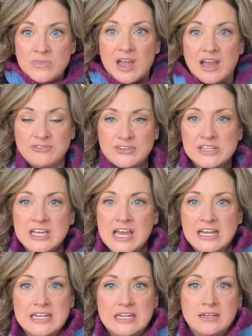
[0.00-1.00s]
I feel like
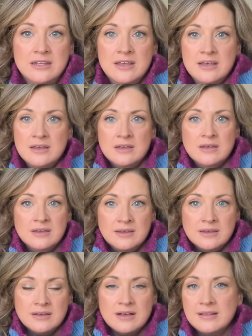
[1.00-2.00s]
I need
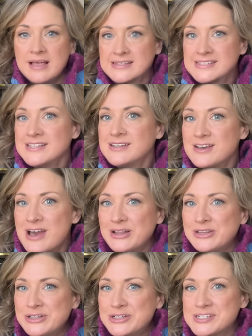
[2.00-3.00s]
classic
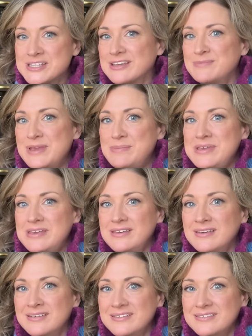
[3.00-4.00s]
colors, like
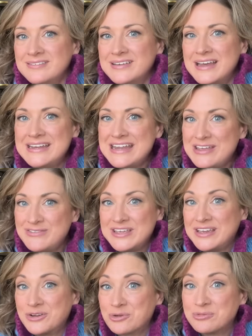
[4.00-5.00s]
maybe a navy
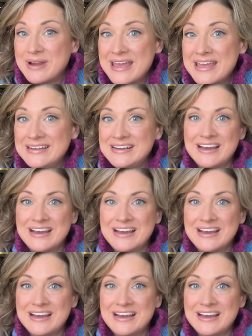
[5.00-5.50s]
and a red.